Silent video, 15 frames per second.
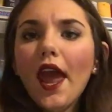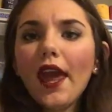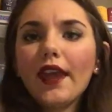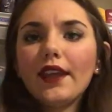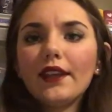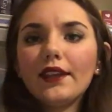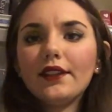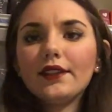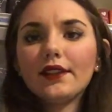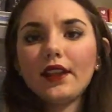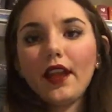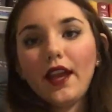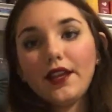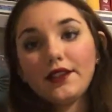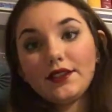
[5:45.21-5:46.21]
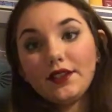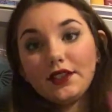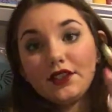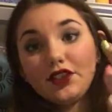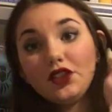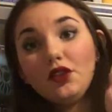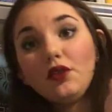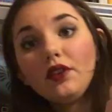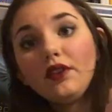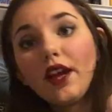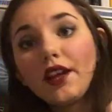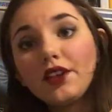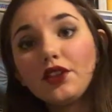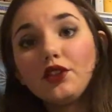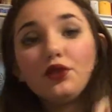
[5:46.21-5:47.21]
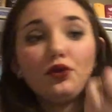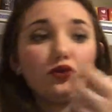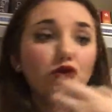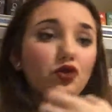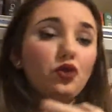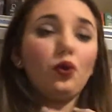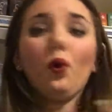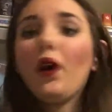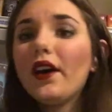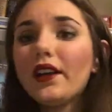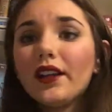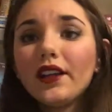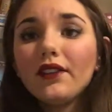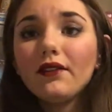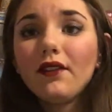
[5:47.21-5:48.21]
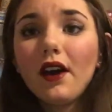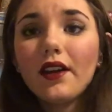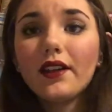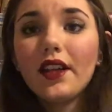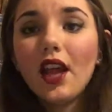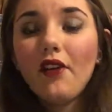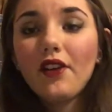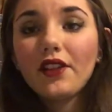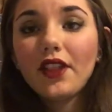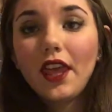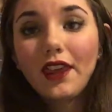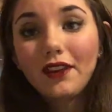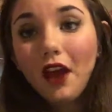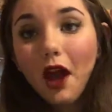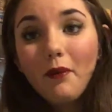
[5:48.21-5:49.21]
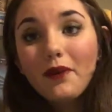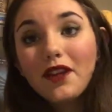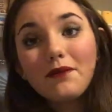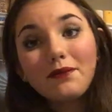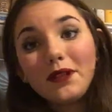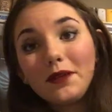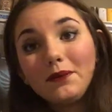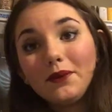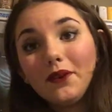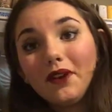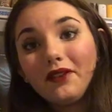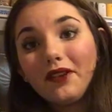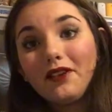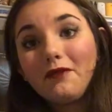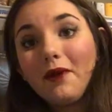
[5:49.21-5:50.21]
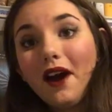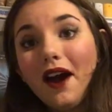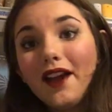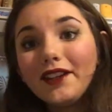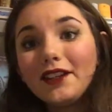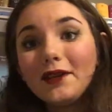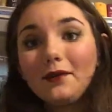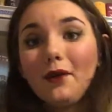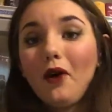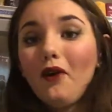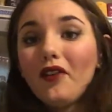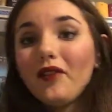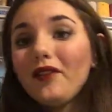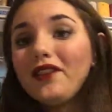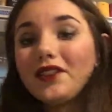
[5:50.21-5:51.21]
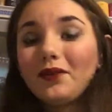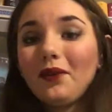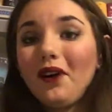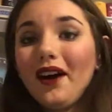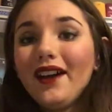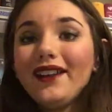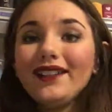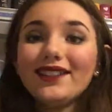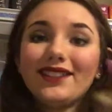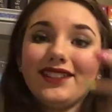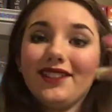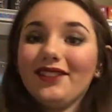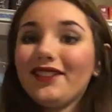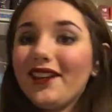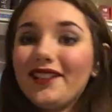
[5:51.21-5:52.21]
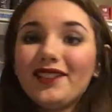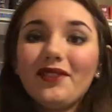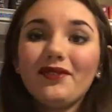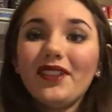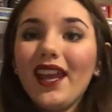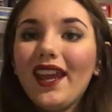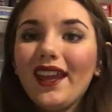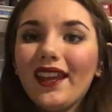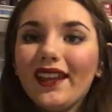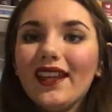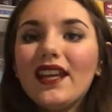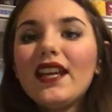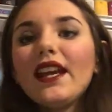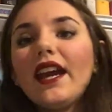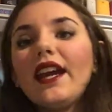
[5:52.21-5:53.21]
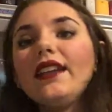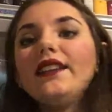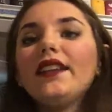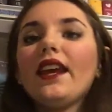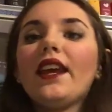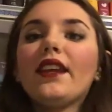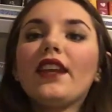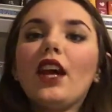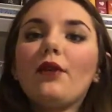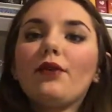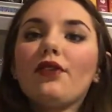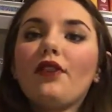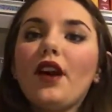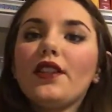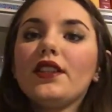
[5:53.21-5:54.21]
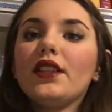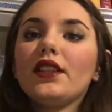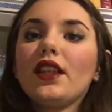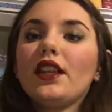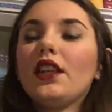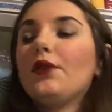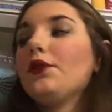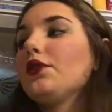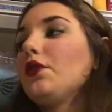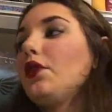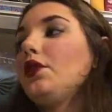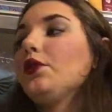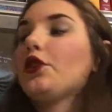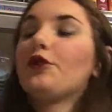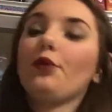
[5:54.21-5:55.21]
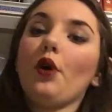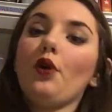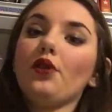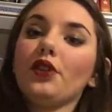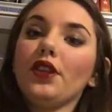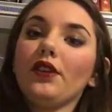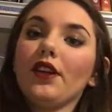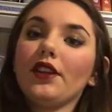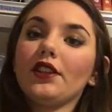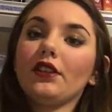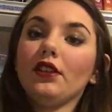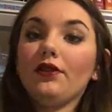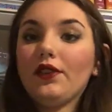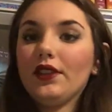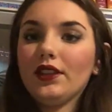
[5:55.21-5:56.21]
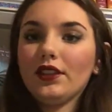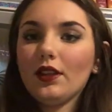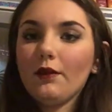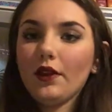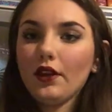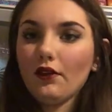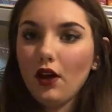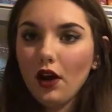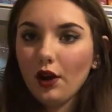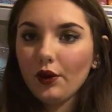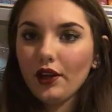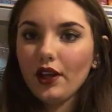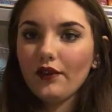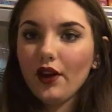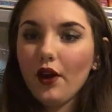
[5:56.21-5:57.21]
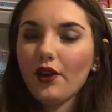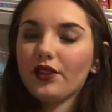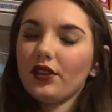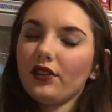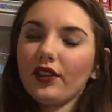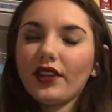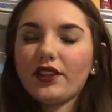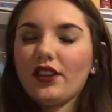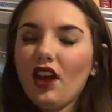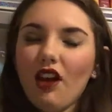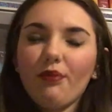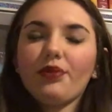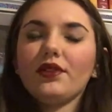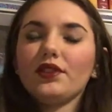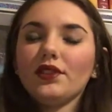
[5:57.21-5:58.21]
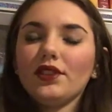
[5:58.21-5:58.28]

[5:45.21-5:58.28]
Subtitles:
And as this new elector who's 21 and everything, not many people are really behind him. Only reason why is still because of Day. And Day kept threatening that he was going to expose the elector if he did something wrong, whatever. I was just like, stop.